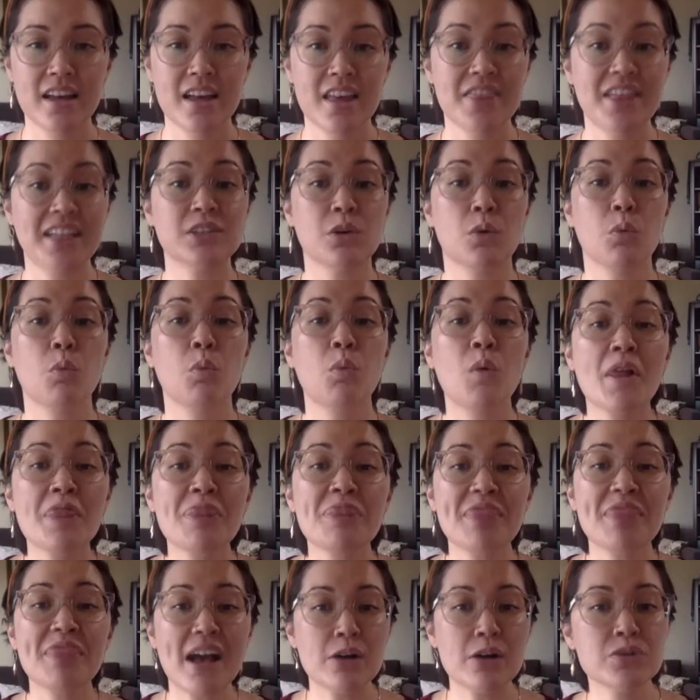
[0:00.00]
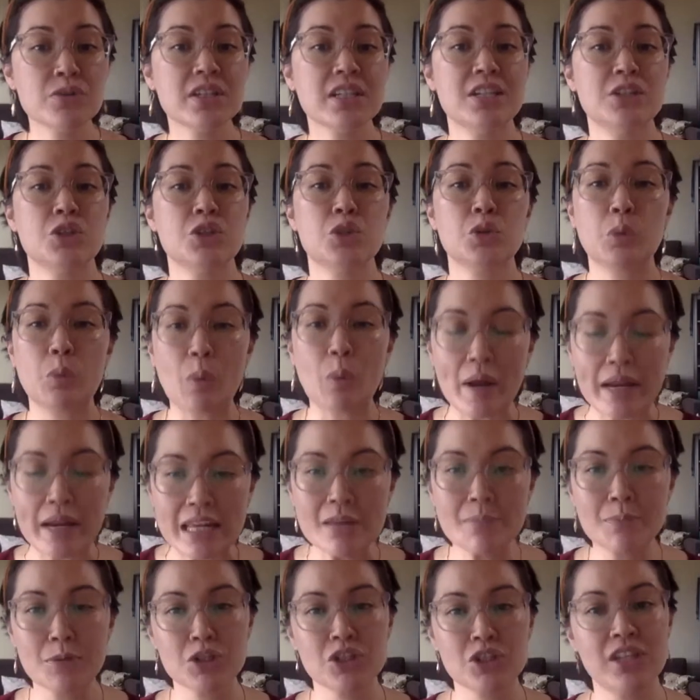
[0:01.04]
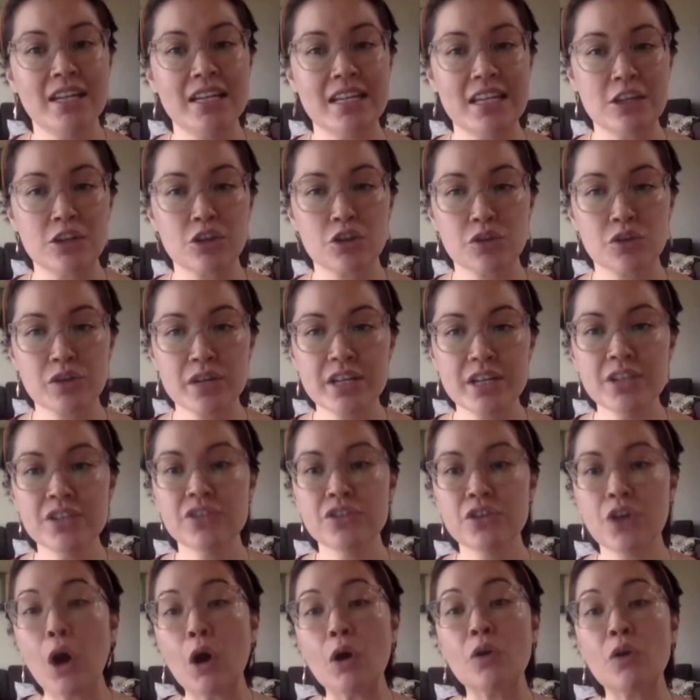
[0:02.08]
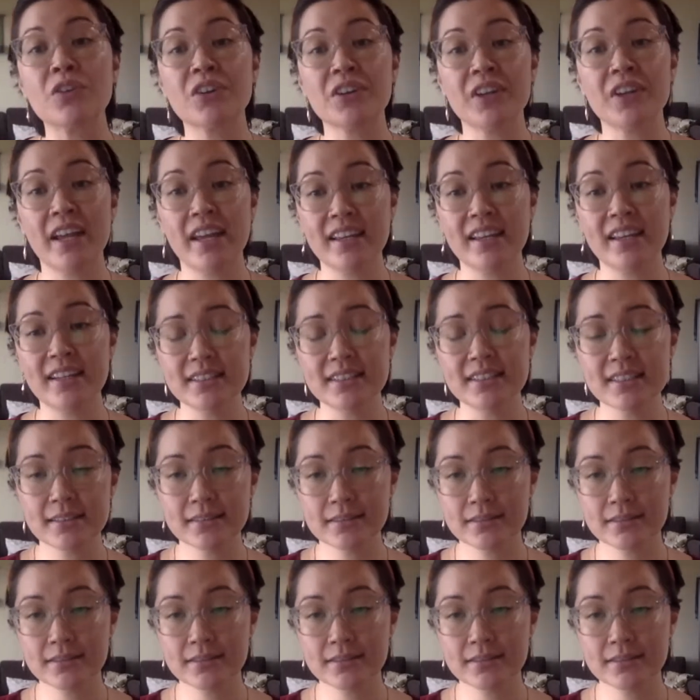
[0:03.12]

That's a 1,020% increase overnight.